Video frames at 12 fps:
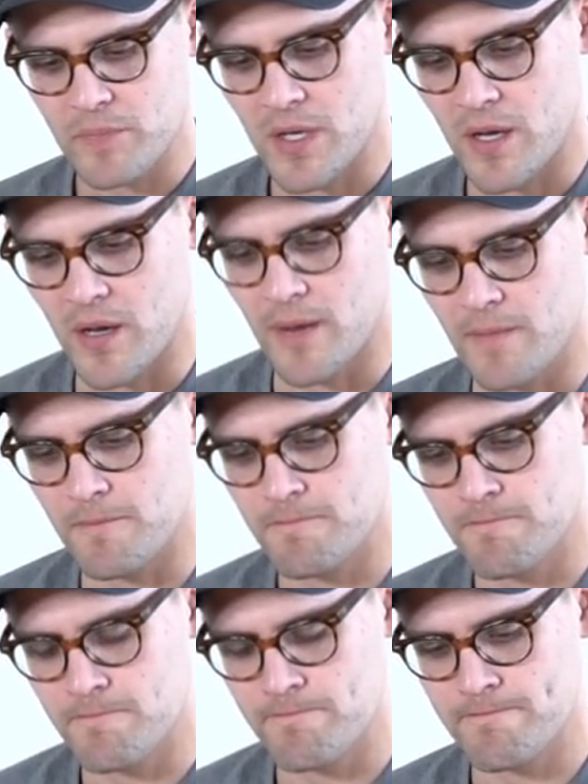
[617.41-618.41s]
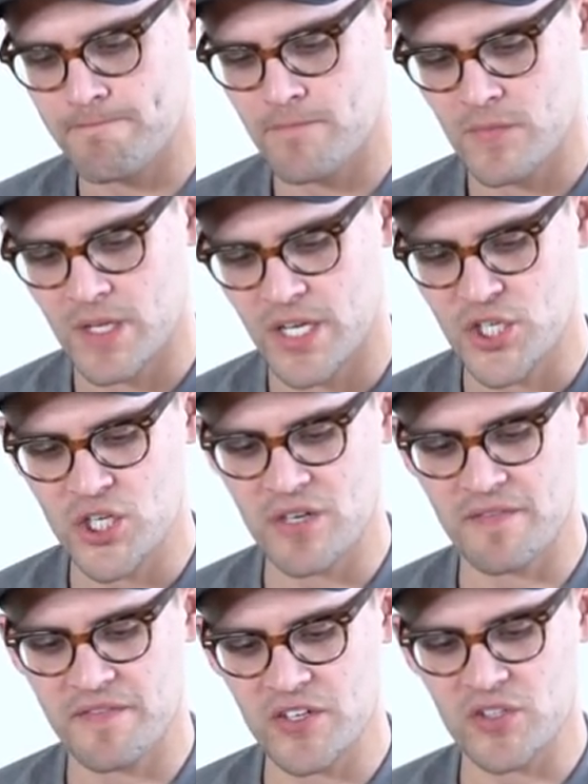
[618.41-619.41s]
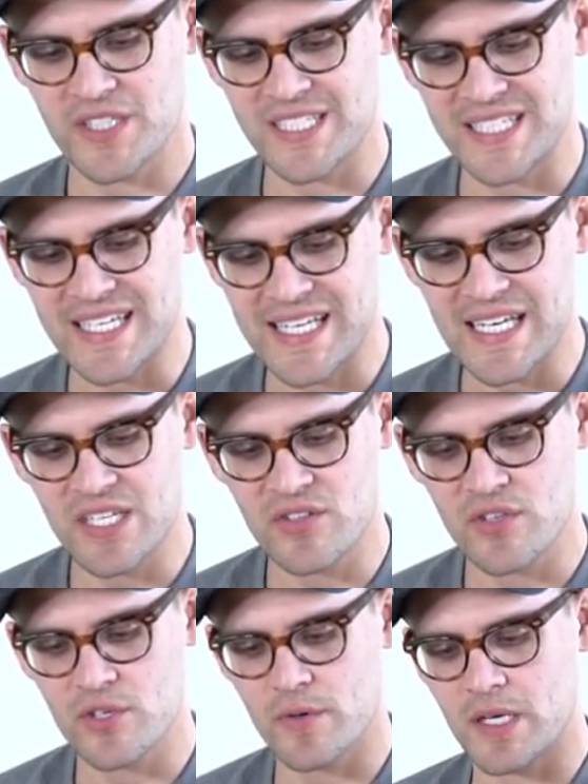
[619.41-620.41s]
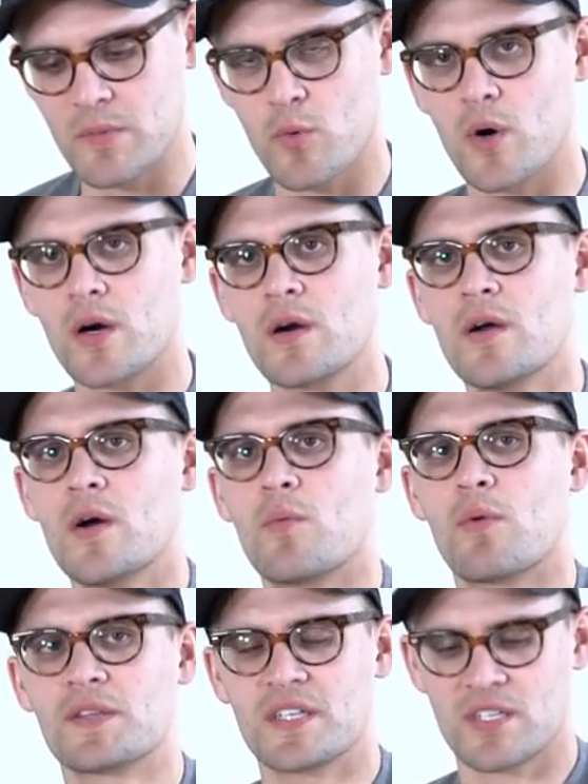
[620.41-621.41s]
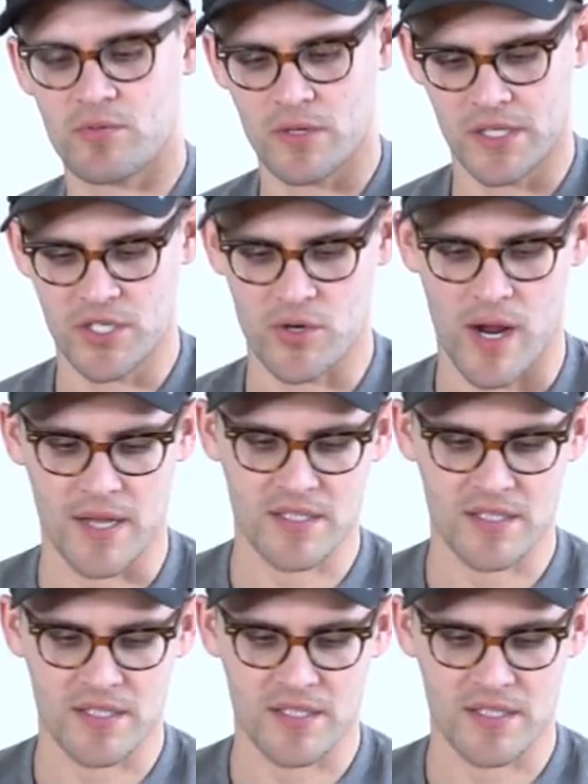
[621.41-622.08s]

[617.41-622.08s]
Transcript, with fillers: Um, it shouldn't feel sticky to you anymore once it's really dry.